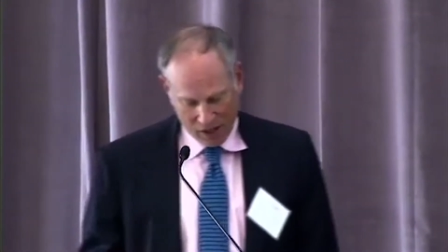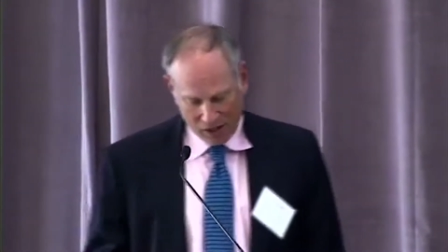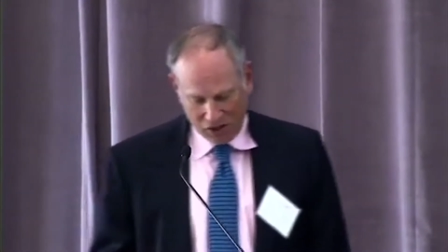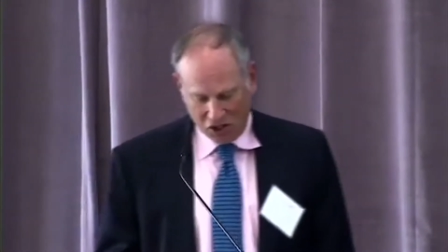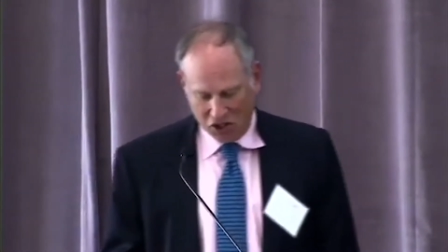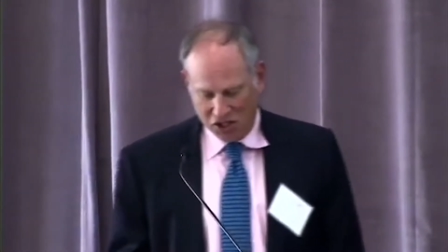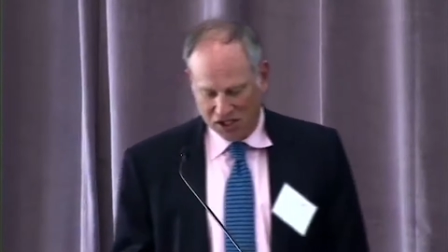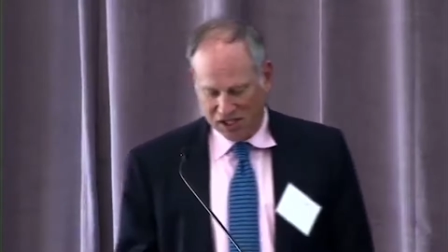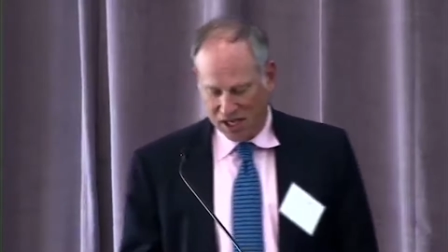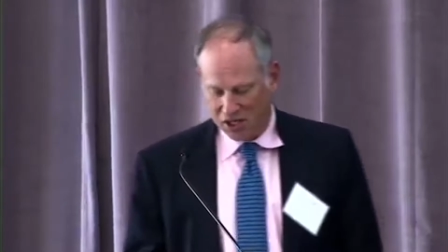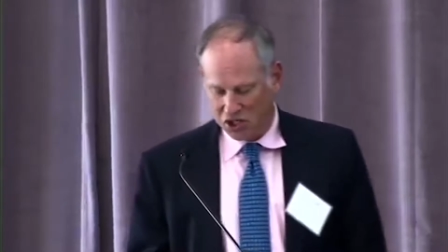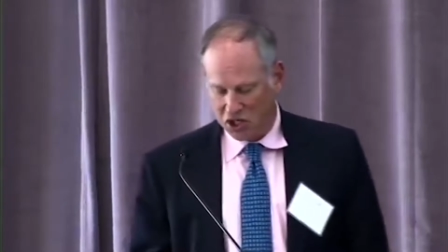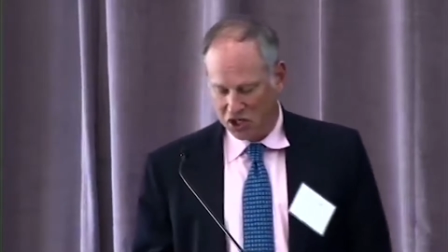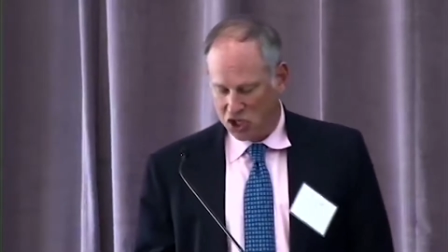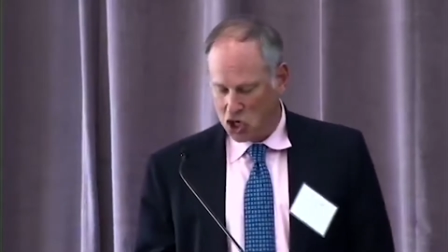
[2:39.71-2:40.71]

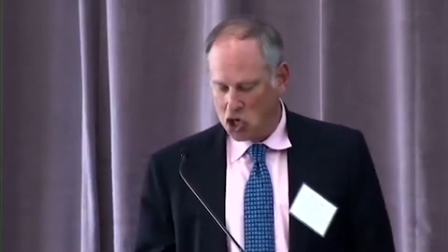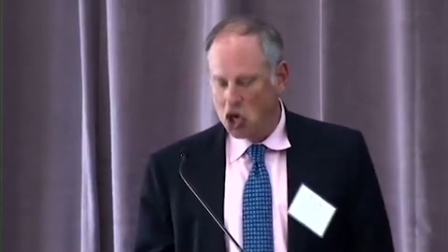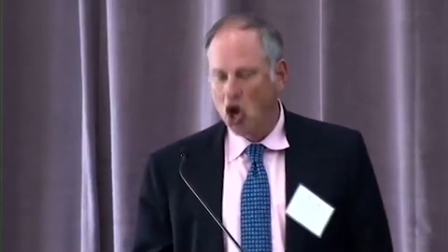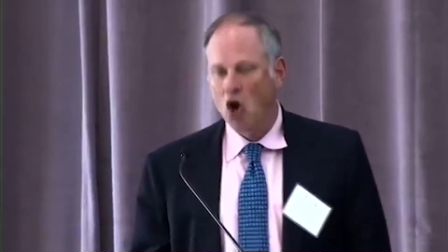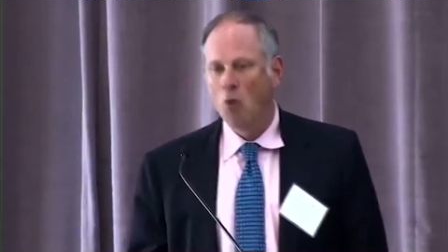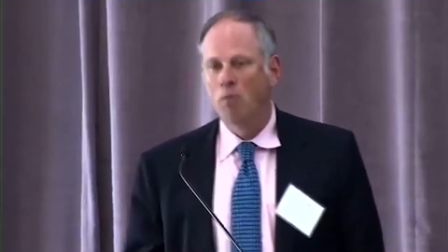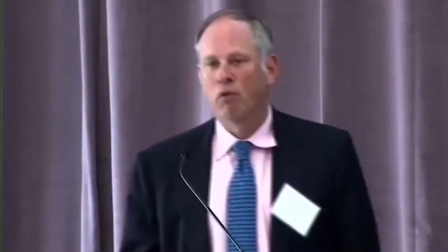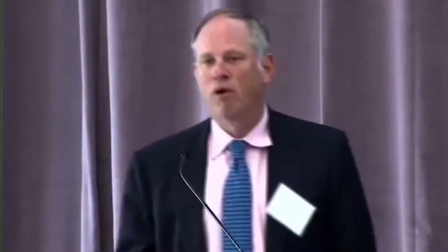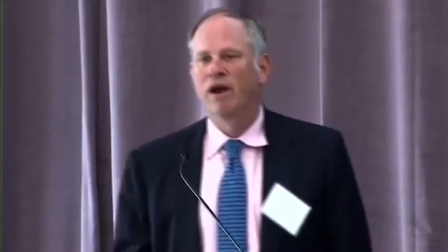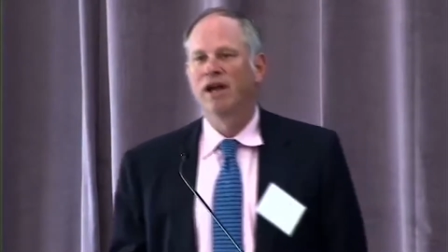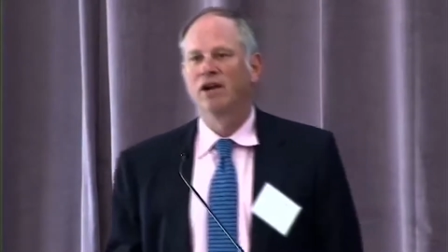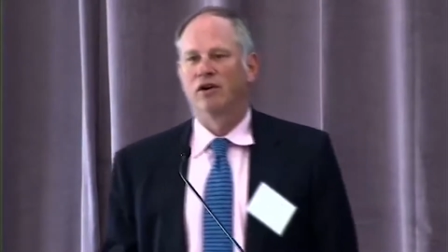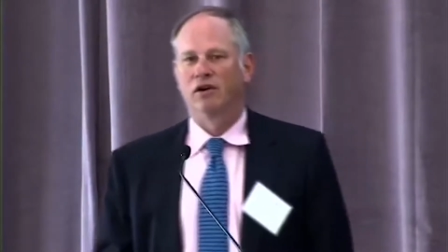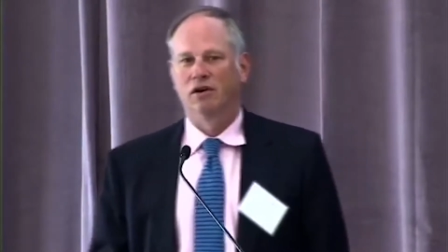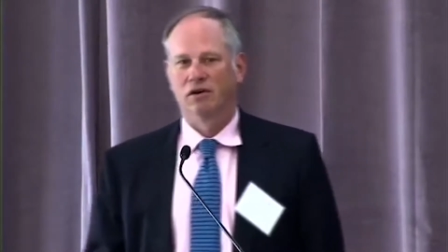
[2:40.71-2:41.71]
Digitization is a
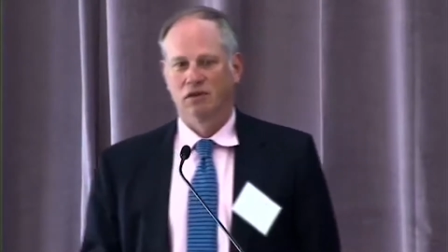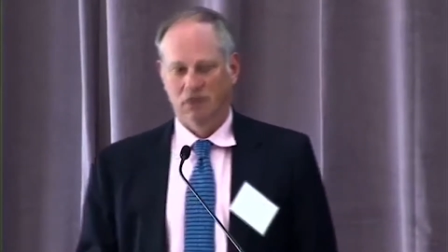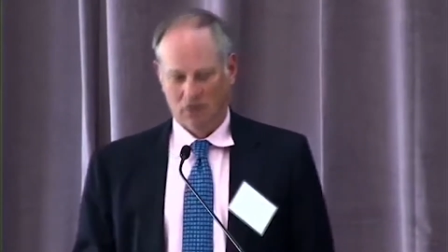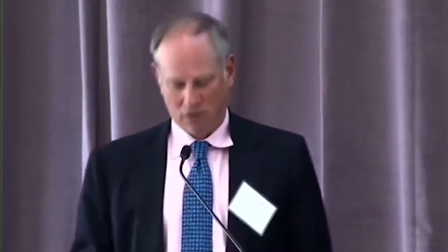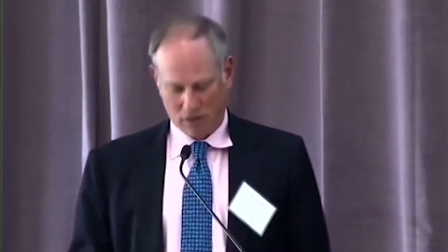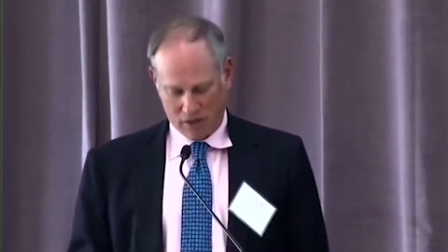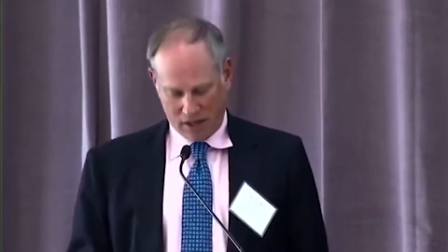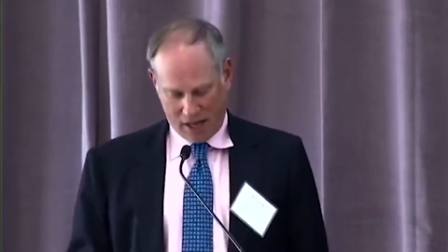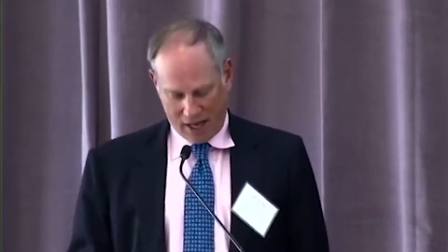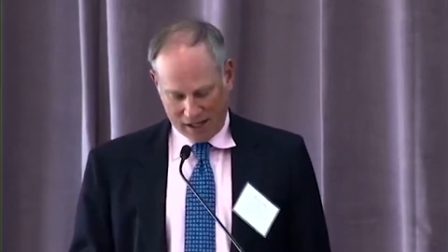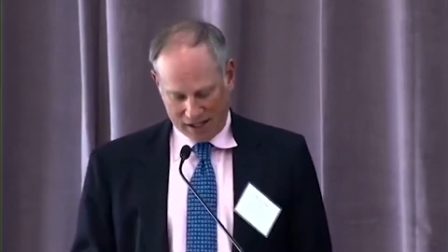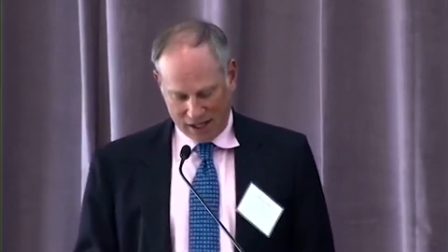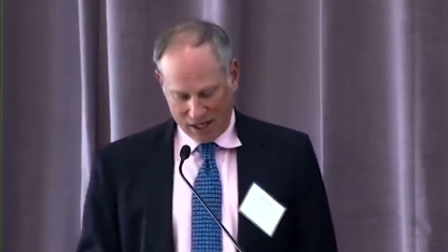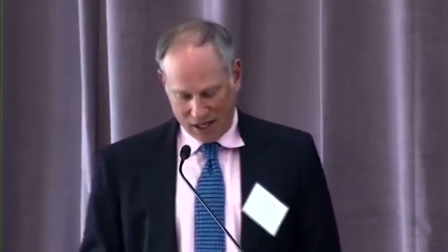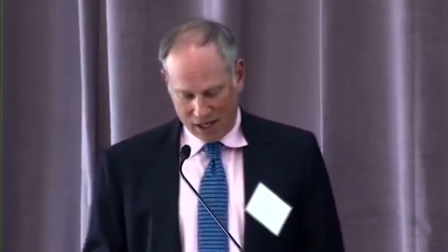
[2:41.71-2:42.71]
no-brainer as
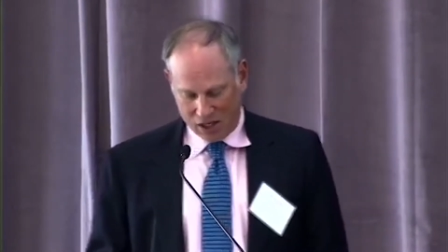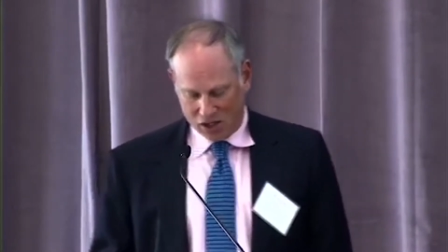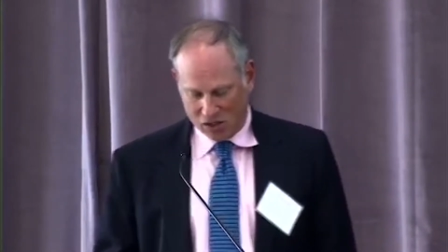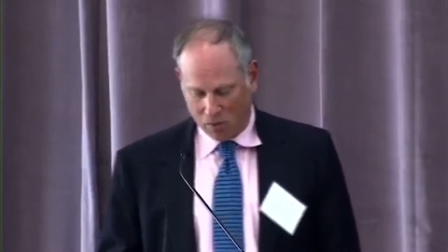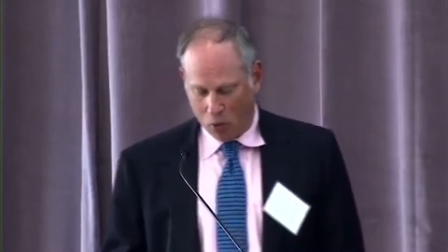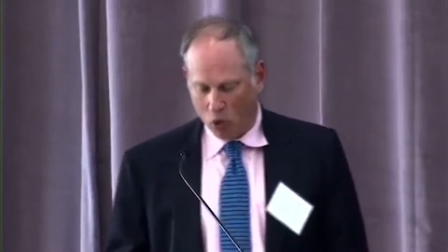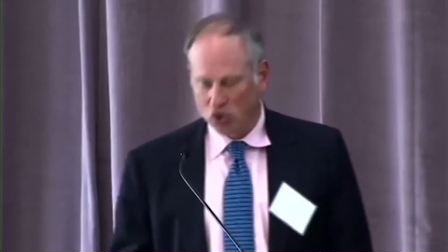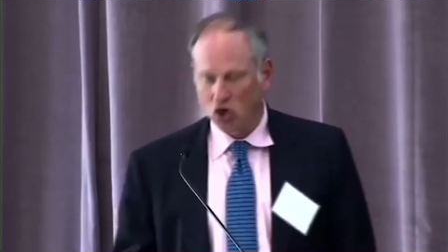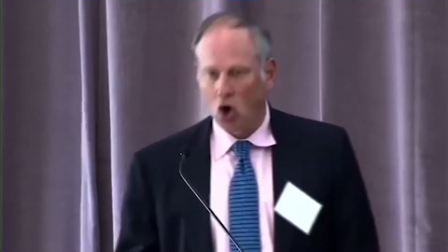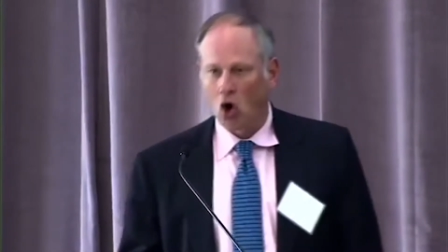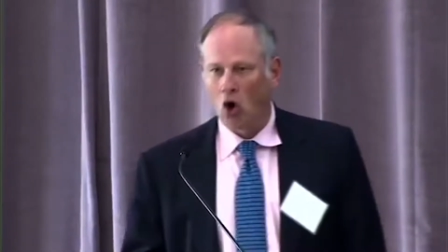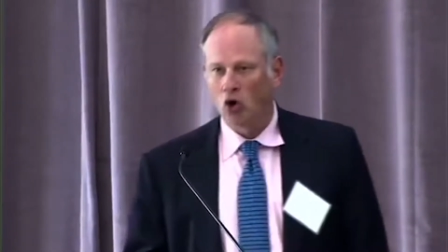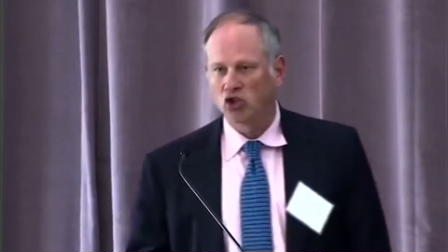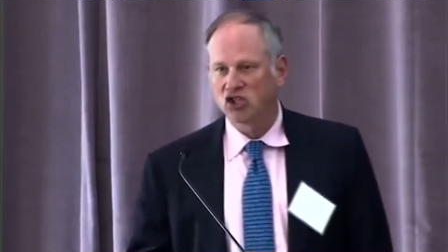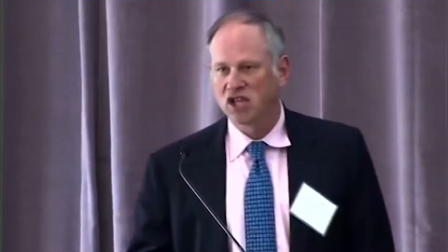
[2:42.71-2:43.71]
it supports
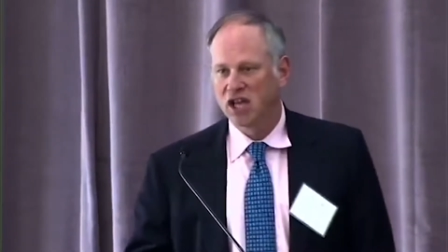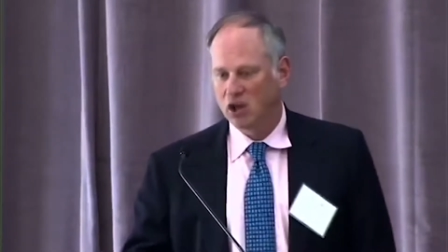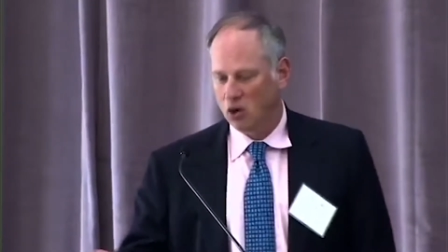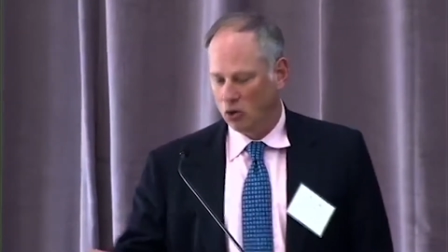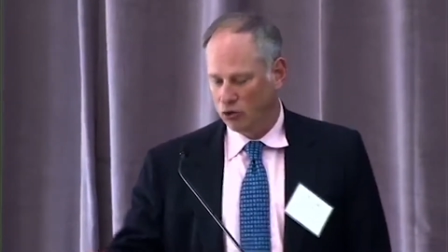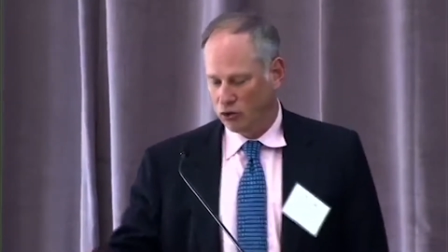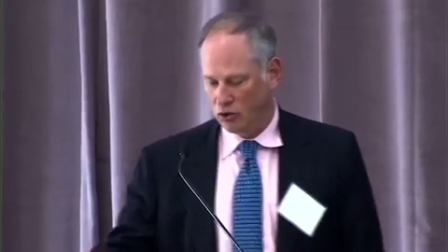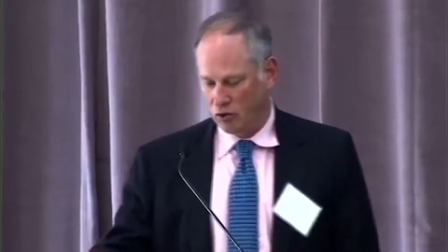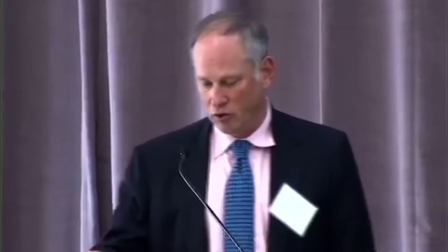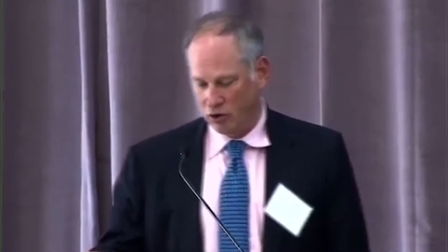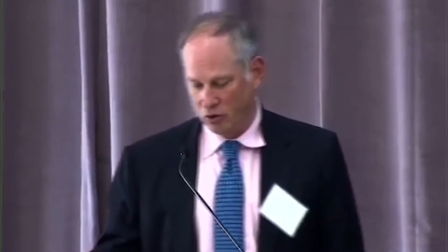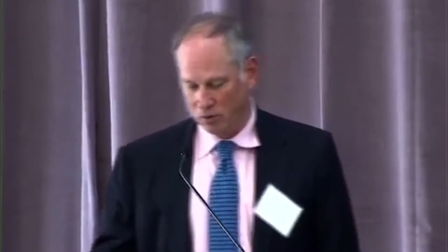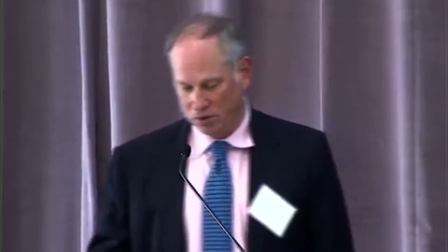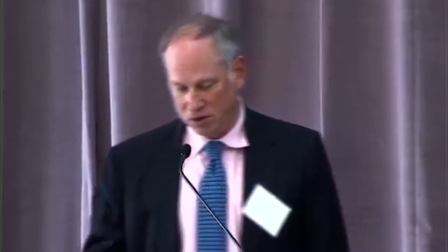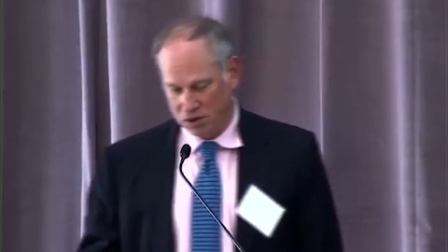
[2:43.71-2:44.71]
all stakeholder
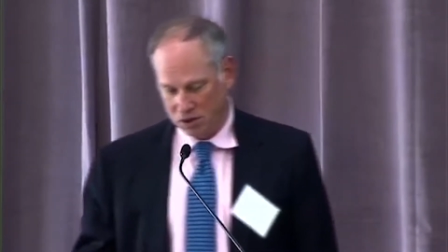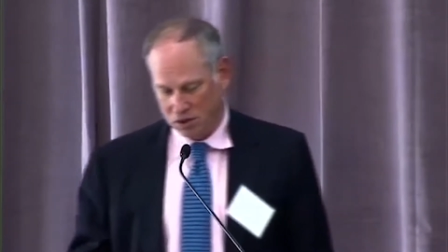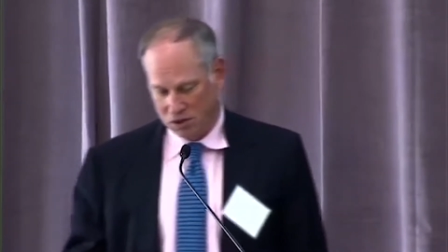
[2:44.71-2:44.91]
groups.